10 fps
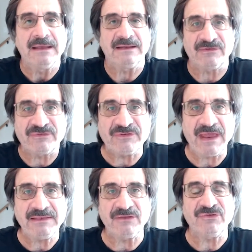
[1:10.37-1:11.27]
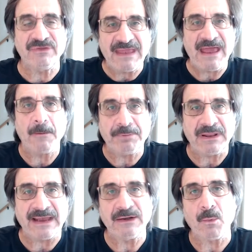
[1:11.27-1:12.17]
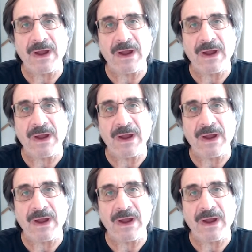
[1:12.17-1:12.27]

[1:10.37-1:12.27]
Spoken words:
you said that you downplayed it.